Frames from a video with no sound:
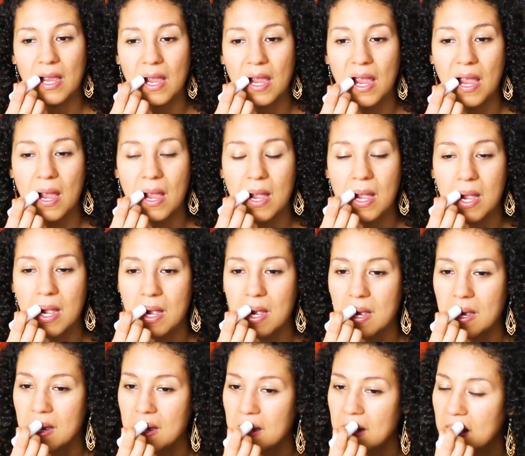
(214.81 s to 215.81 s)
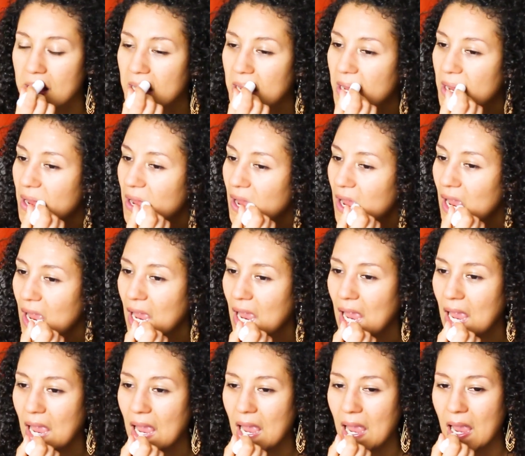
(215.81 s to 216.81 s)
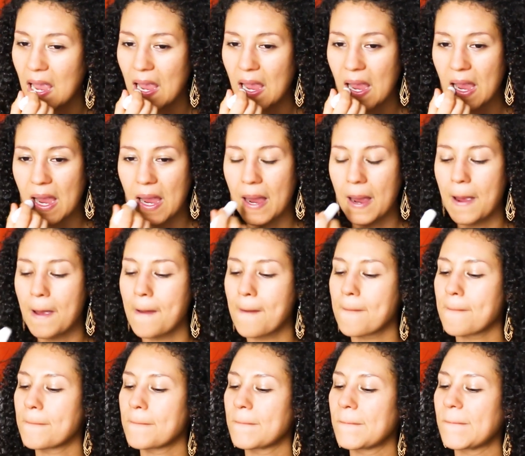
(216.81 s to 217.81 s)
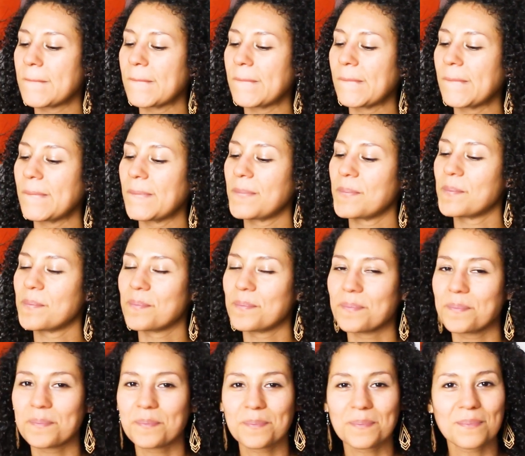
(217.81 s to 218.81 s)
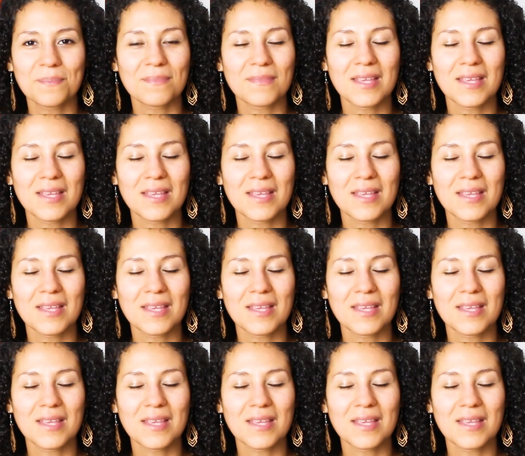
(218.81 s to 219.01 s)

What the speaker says: [no speech]